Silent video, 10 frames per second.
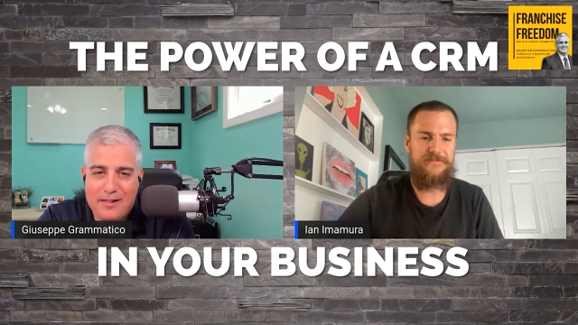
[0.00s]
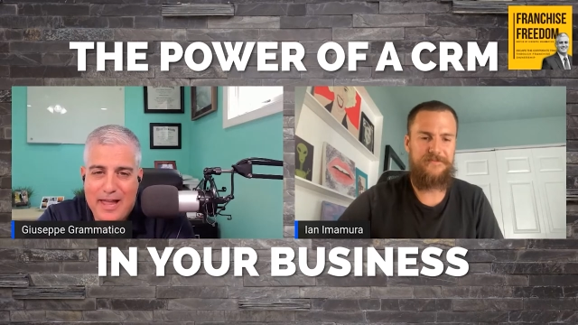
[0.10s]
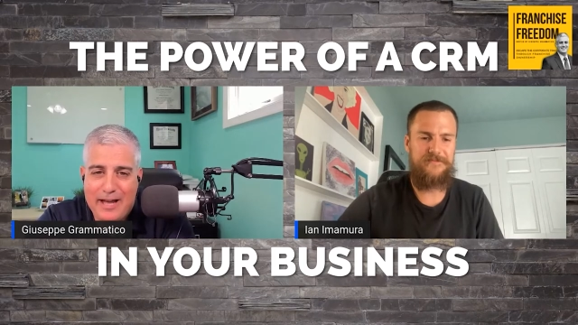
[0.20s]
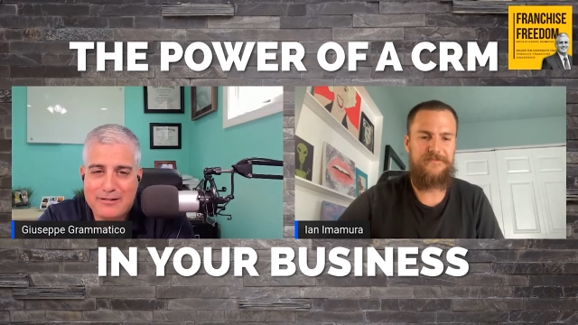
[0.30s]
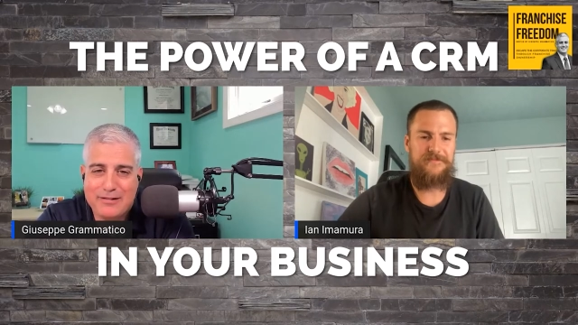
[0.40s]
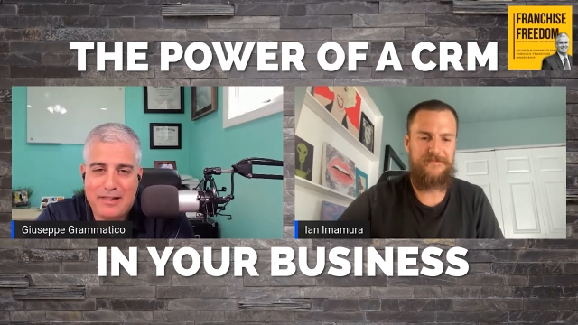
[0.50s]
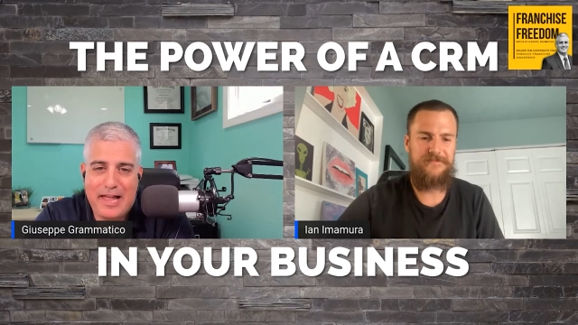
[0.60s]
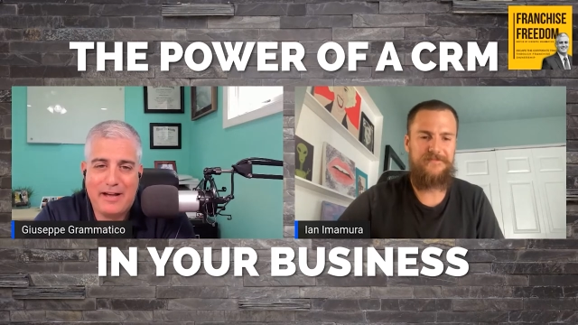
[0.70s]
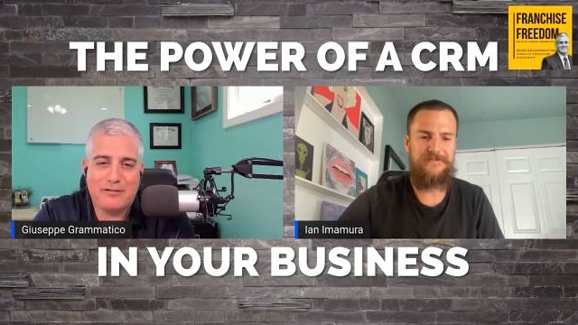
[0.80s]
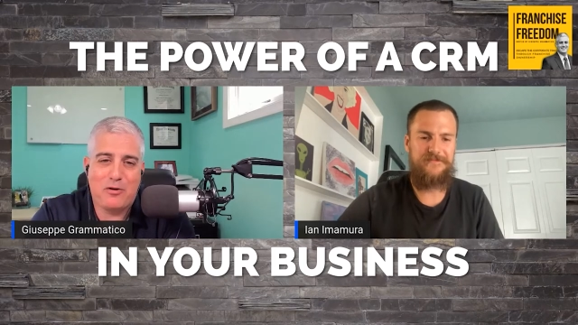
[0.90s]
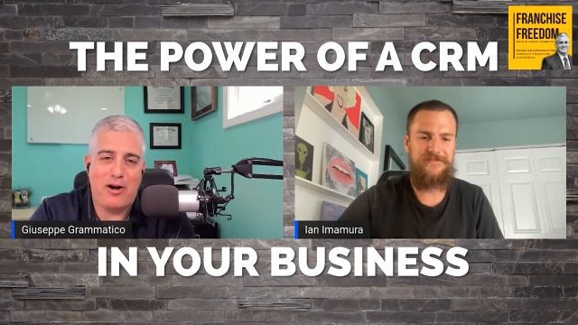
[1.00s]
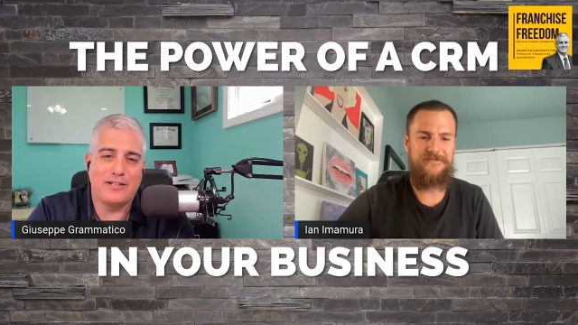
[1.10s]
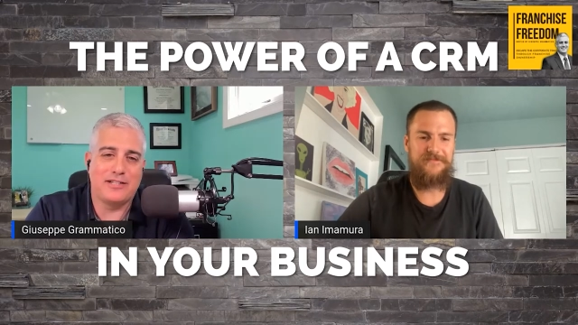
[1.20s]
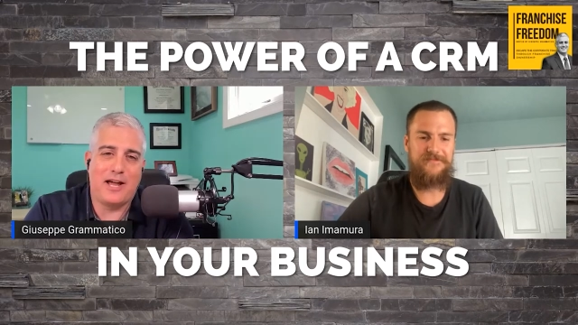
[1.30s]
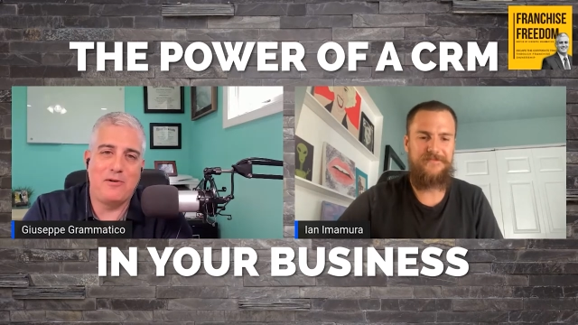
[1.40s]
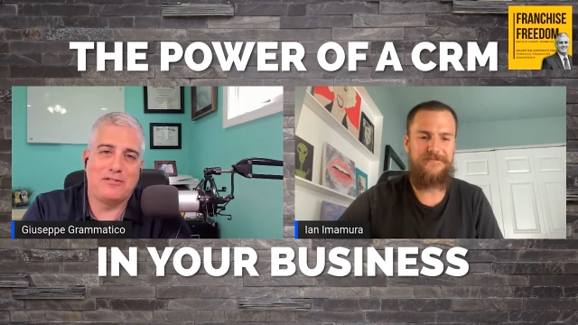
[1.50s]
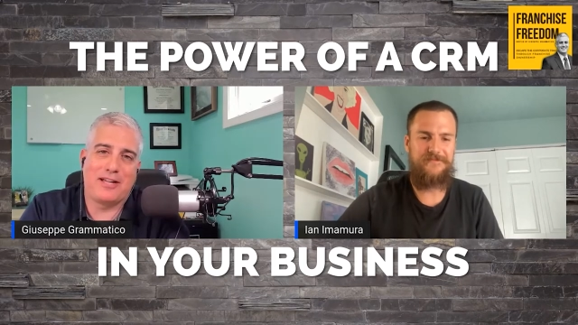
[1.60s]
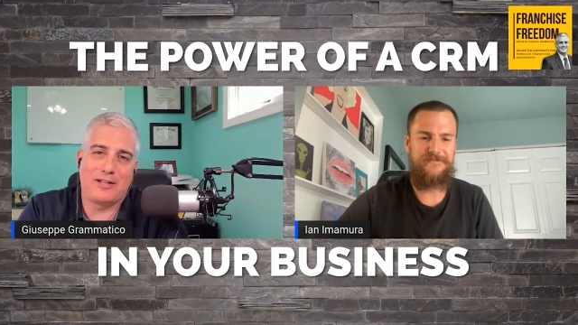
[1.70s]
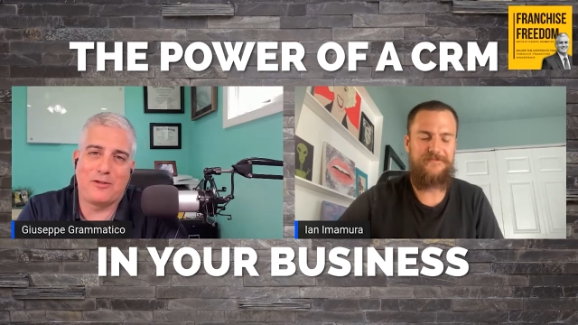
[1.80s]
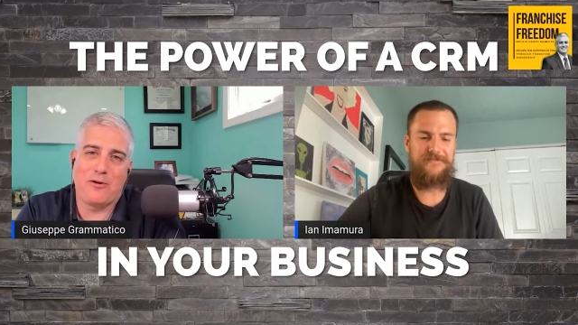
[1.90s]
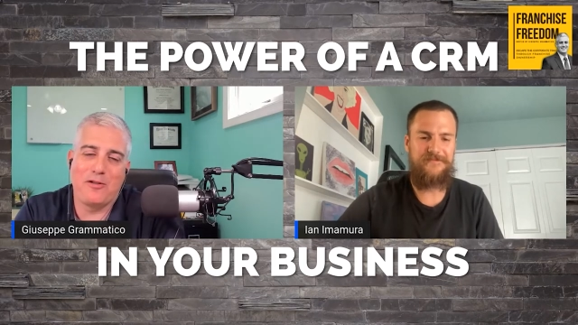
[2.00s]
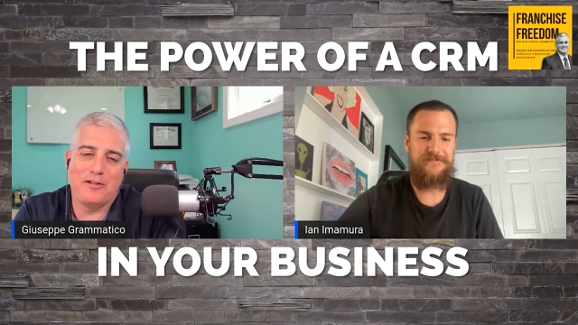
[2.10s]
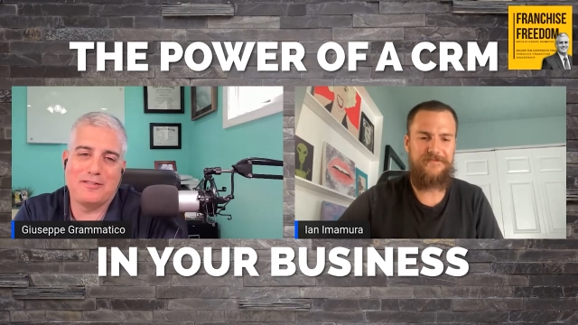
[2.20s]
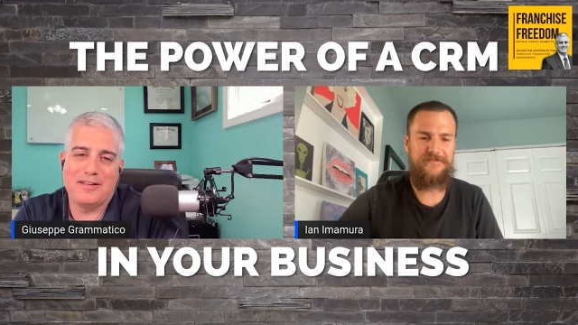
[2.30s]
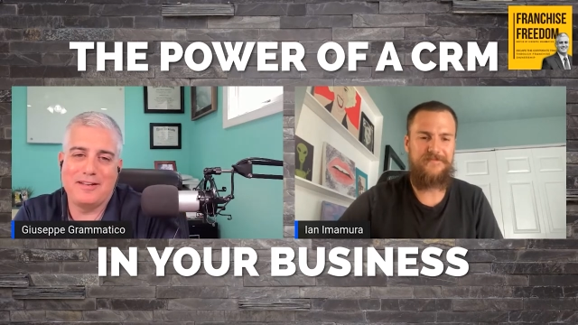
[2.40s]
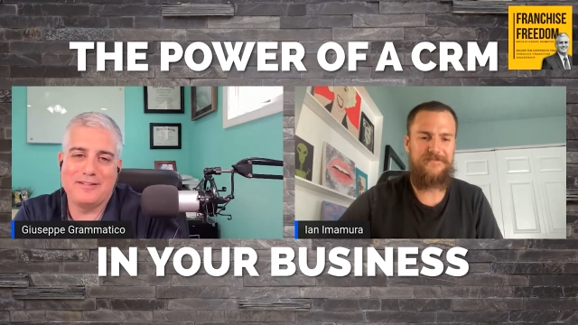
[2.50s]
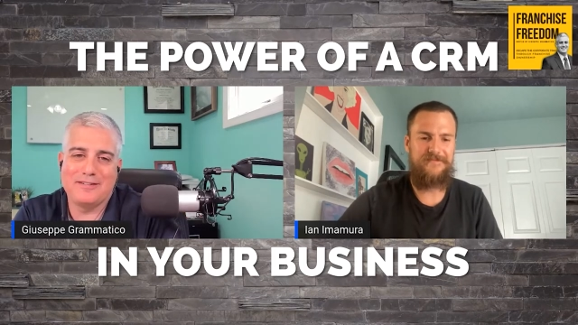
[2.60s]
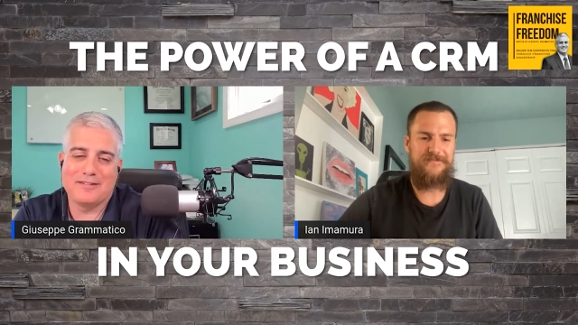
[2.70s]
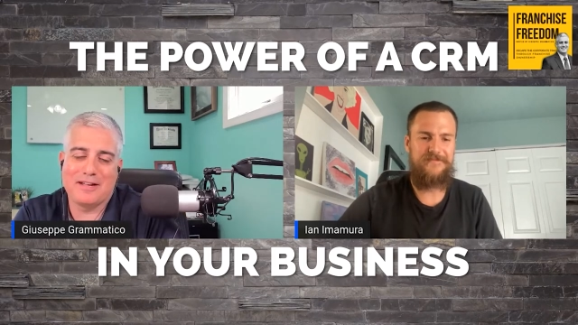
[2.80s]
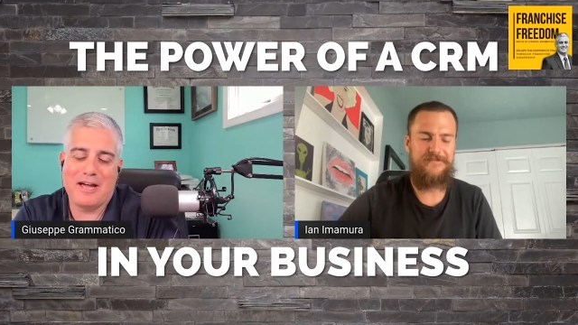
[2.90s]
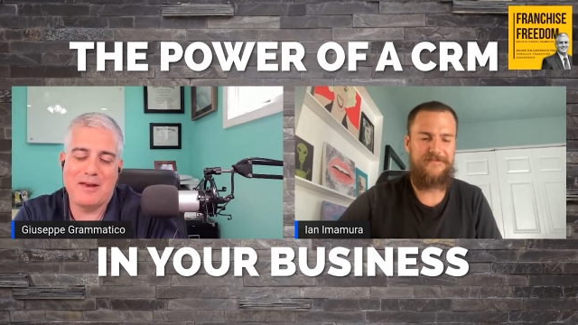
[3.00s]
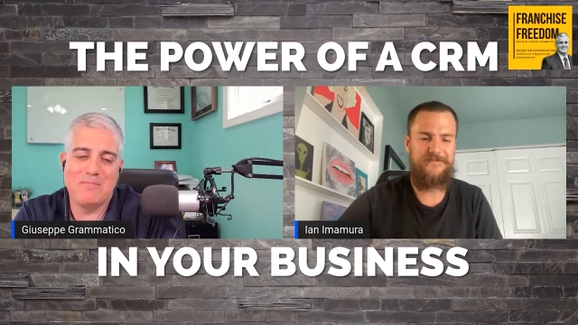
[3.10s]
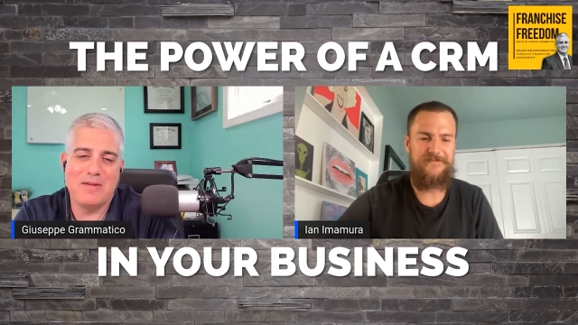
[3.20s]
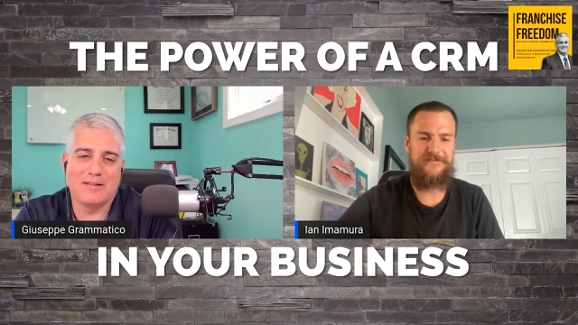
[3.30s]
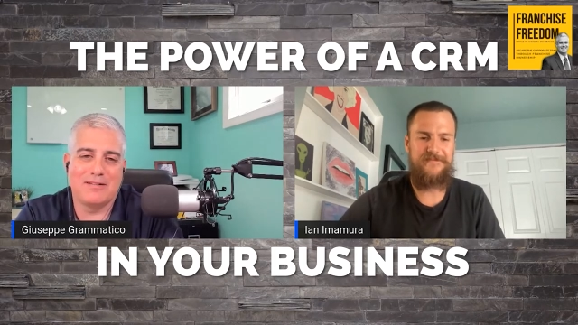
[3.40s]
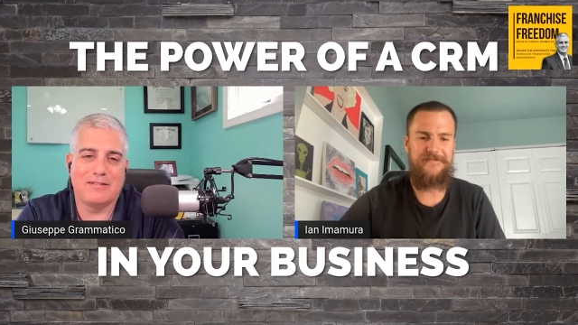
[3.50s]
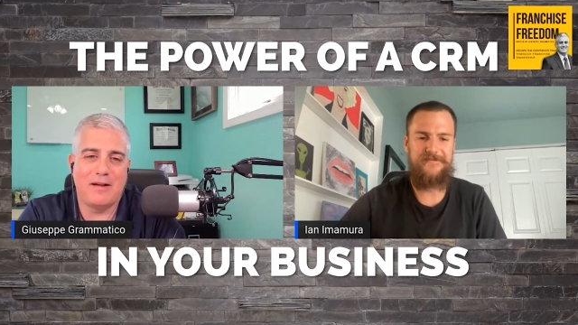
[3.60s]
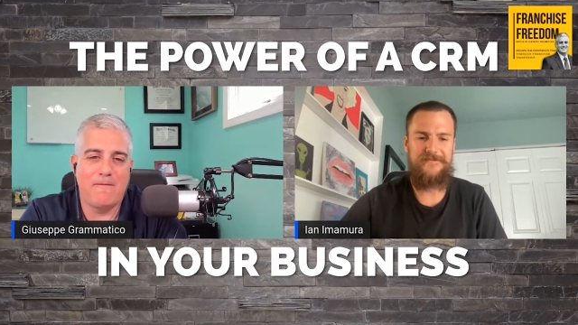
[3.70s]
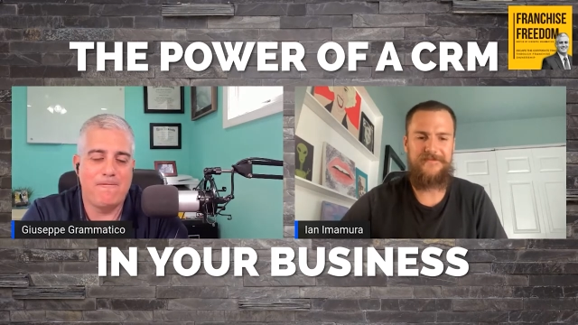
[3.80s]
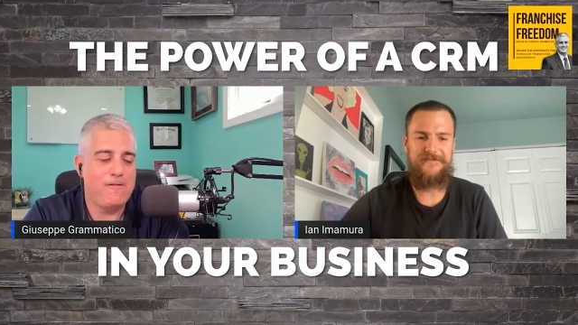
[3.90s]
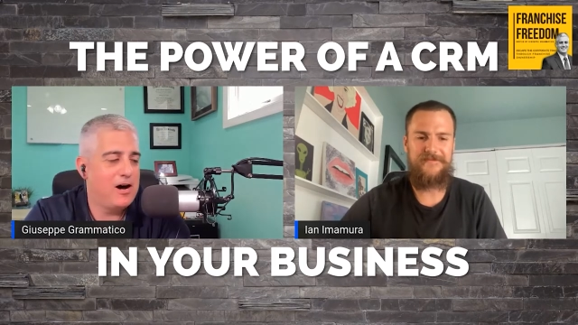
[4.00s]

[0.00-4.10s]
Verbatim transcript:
Speaker 1: last last question. I always like to throw this in is just to kind of mix this up.